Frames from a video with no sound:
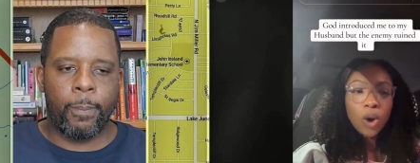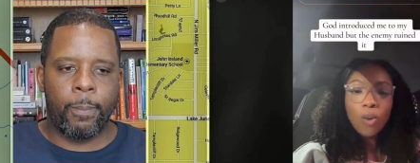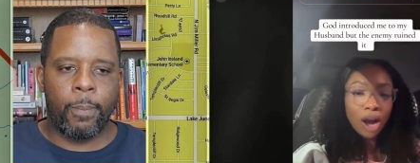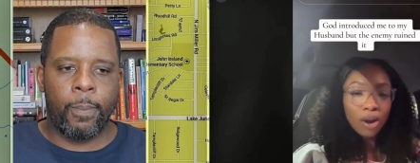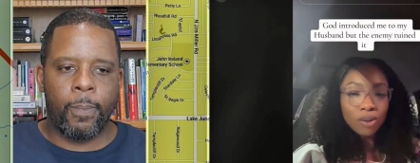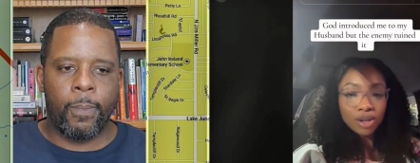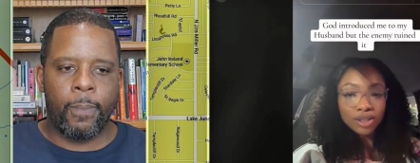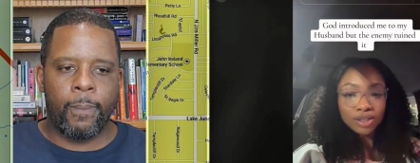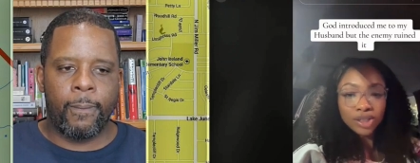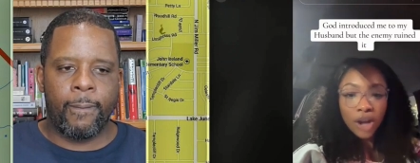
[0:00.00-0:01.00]
Speaker 1: go out
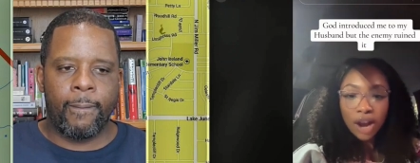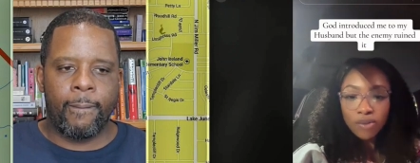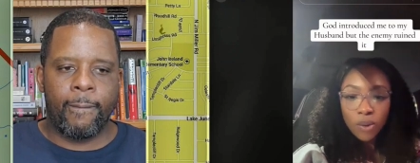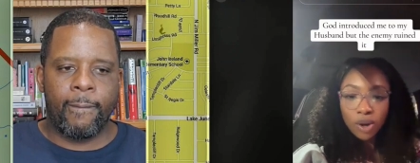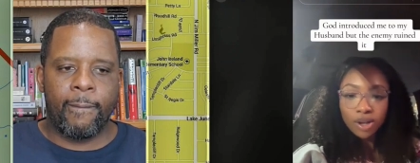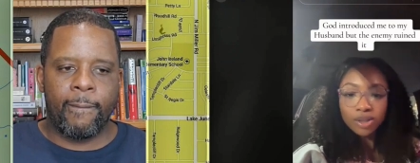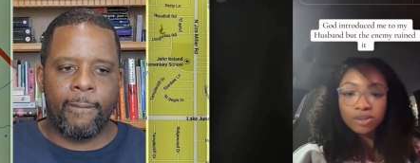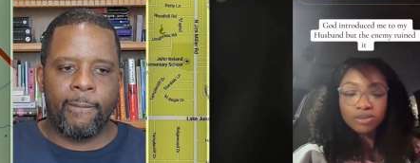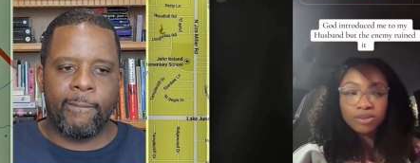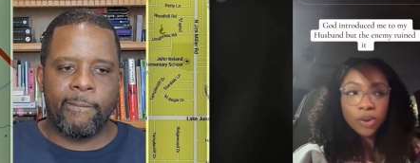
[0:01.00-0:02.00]
or travel or
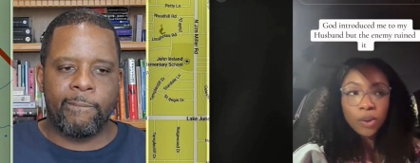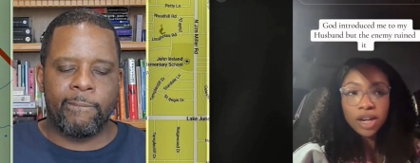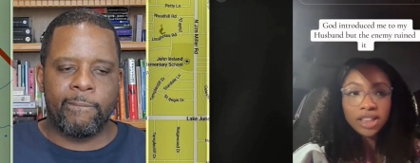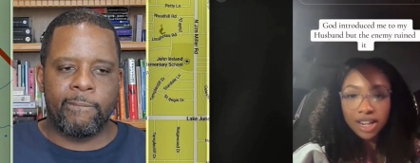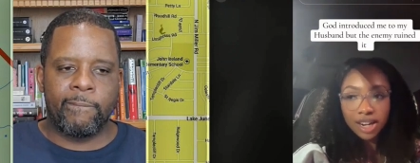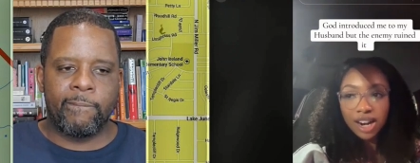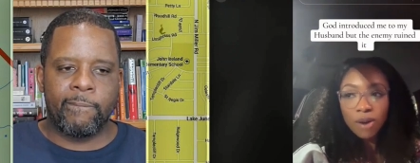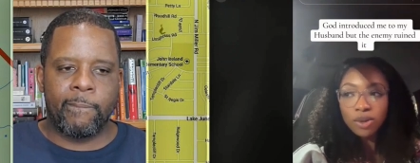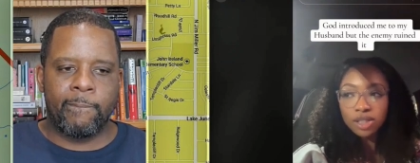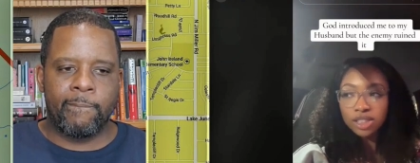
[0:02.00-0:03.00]
do anything that
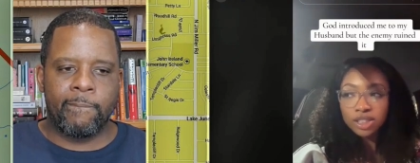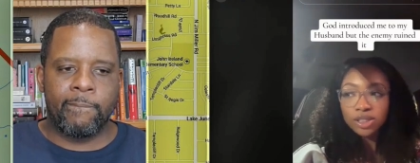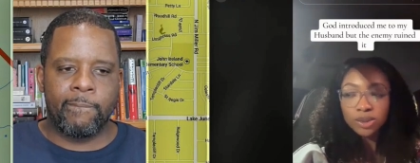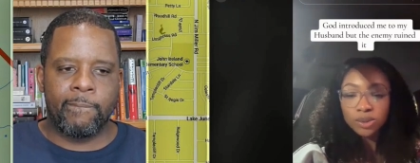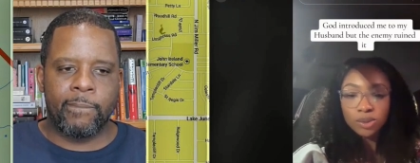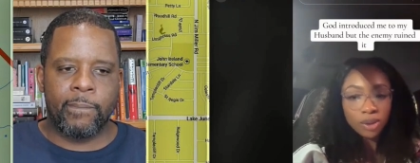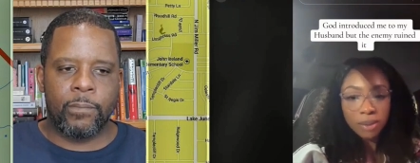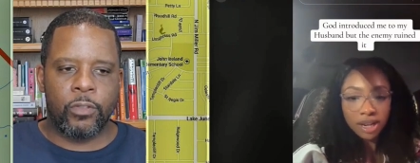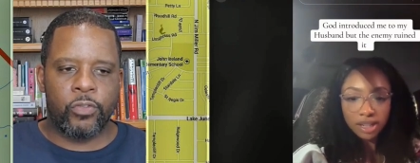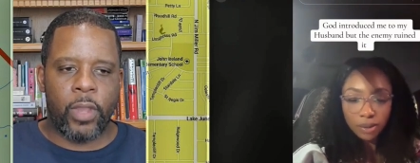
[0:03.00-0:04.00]
I wanted to do with
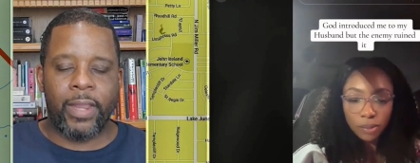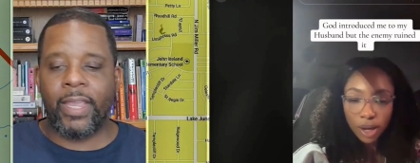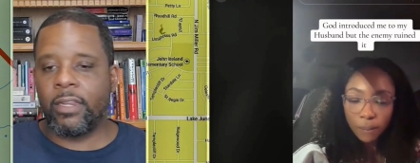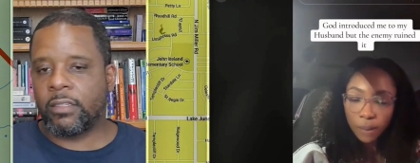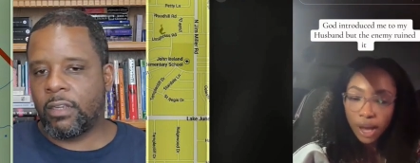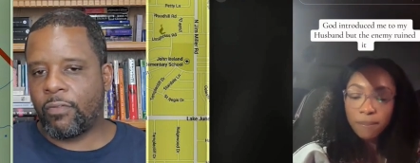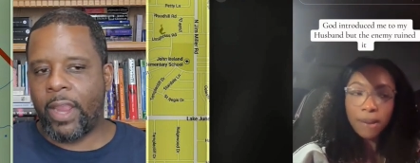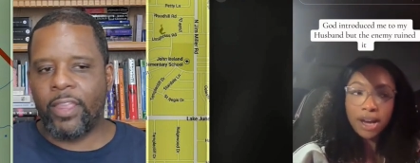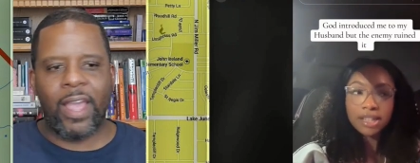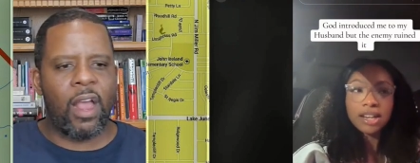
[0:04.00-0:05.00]
my trying to get his stuff
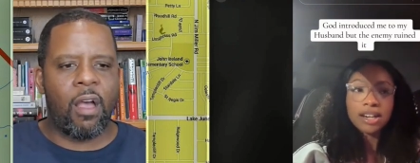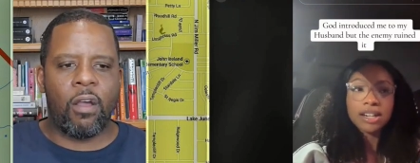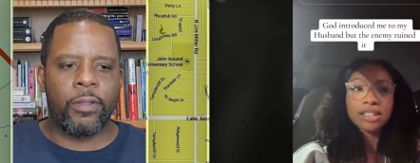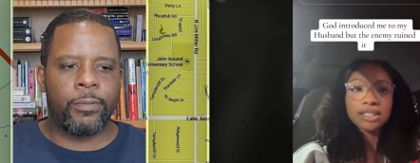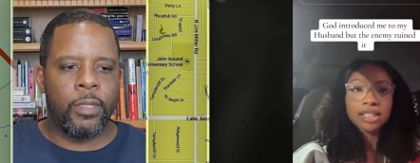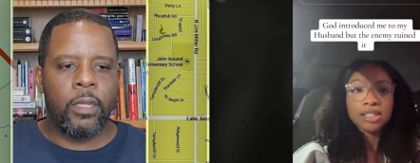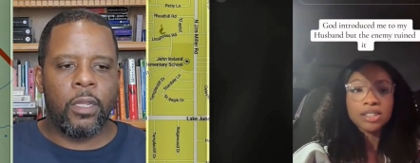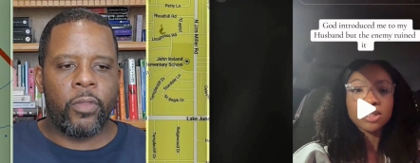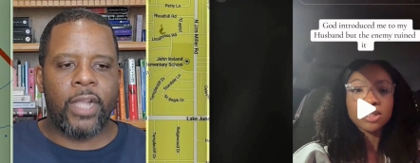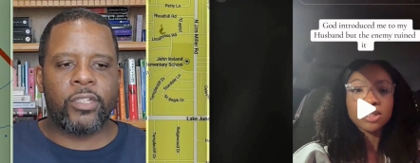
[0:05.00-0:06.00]
right. You got, your, ten-
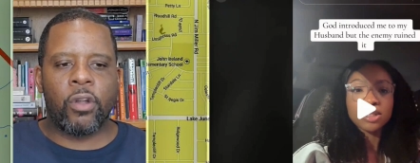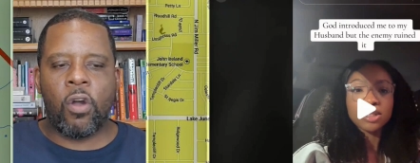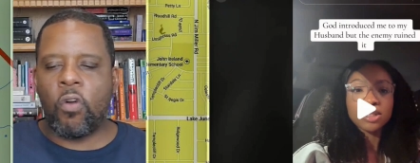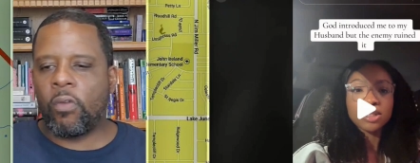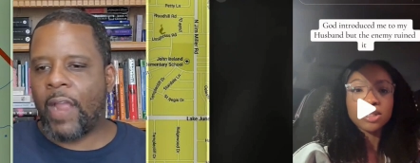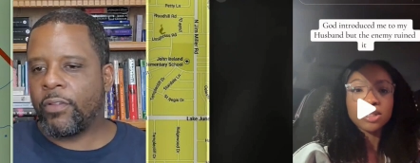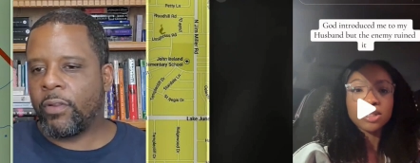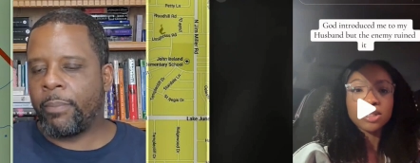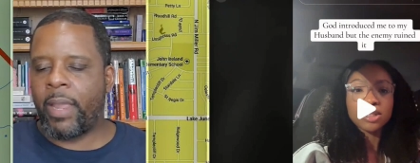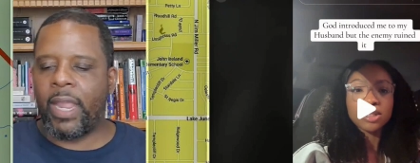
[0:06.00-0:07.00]
Speaker 2: you got, your, whole life to
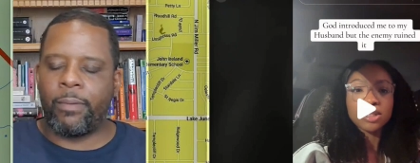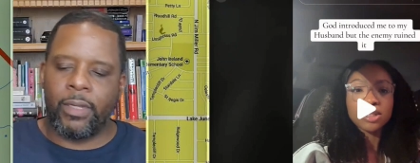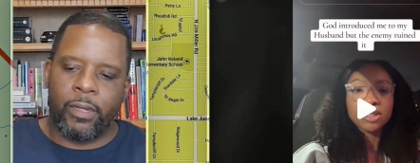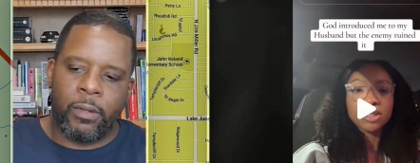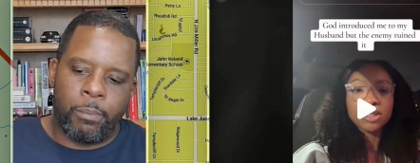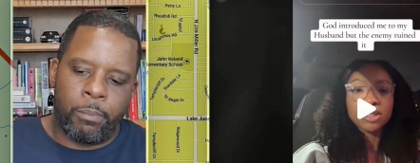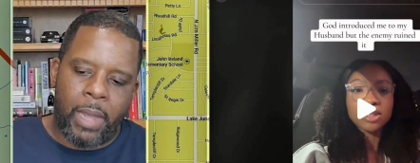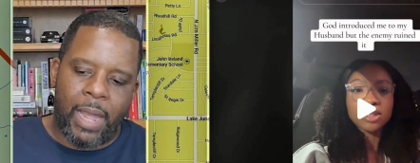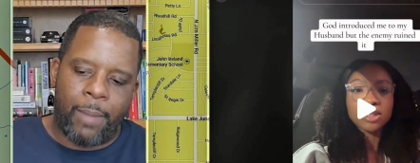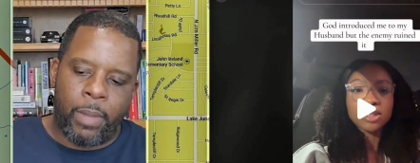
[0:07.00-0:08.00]
do that, man. Look at here,
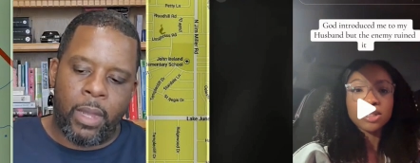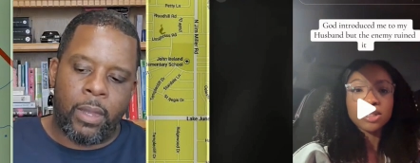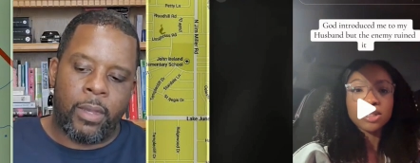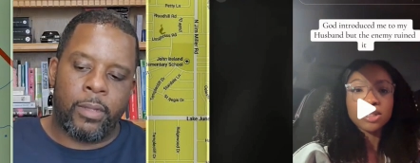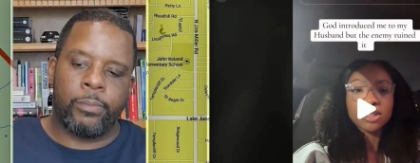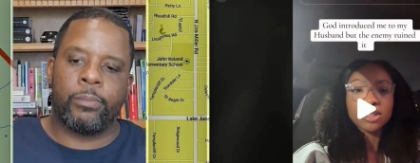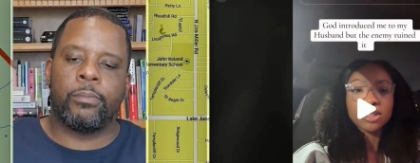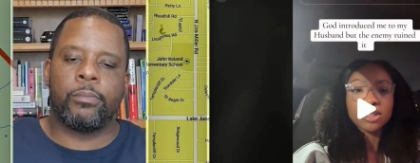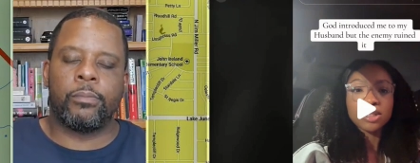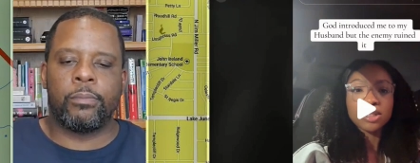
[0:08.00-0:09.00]
my mom
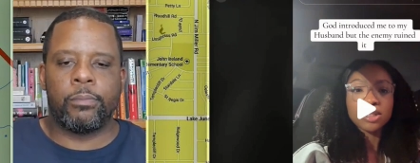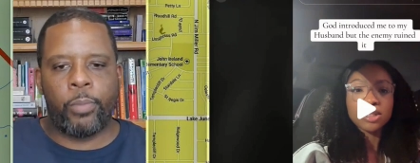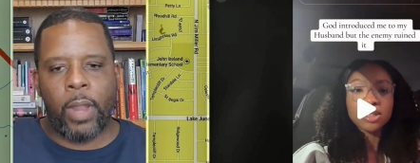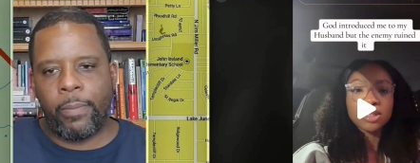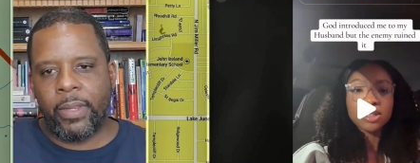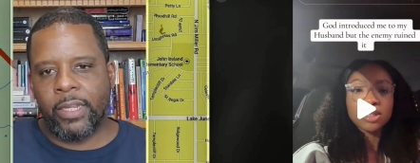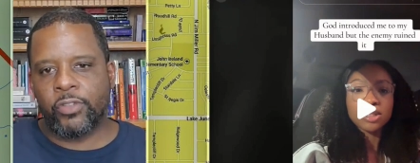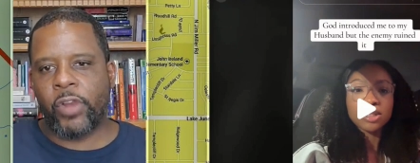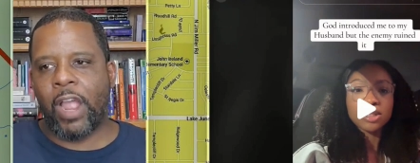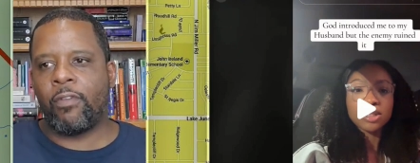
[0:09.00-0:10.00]
probably
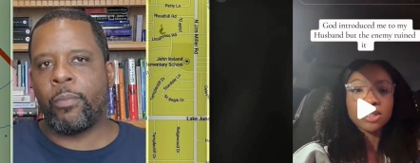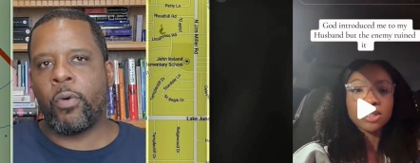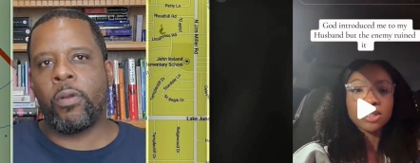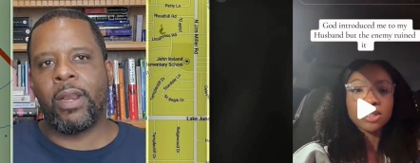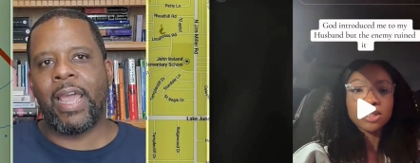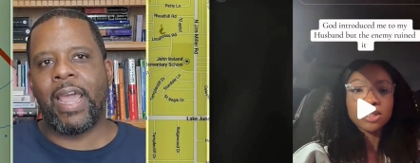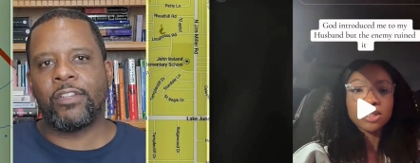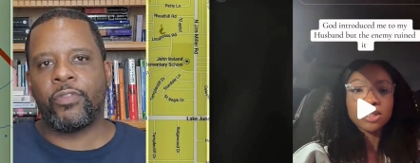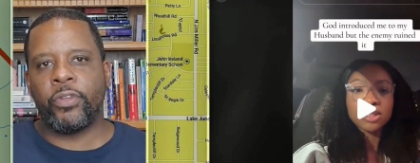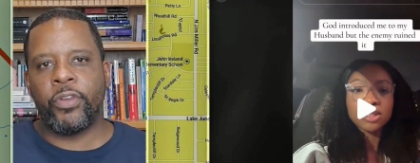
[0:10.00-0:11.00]
has traveled more in the
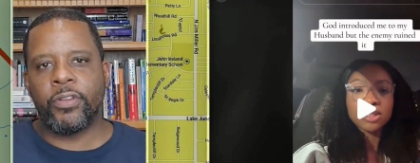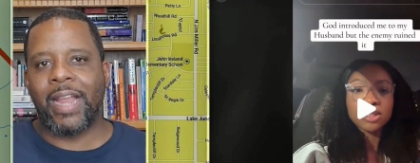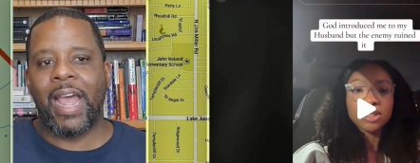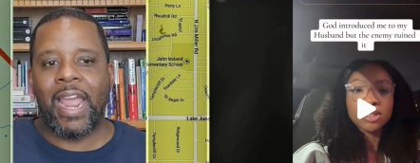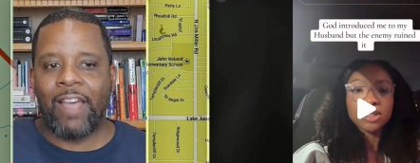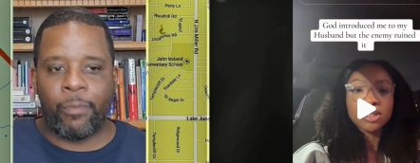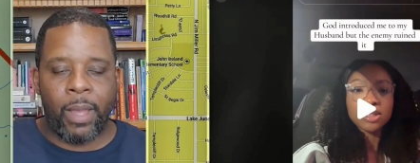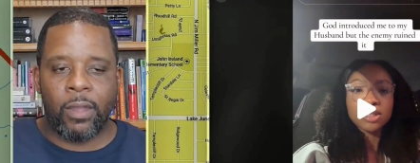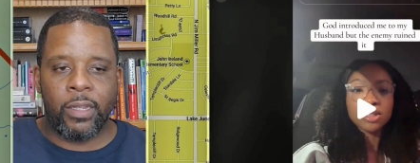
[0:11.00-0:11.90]
last few years than I have.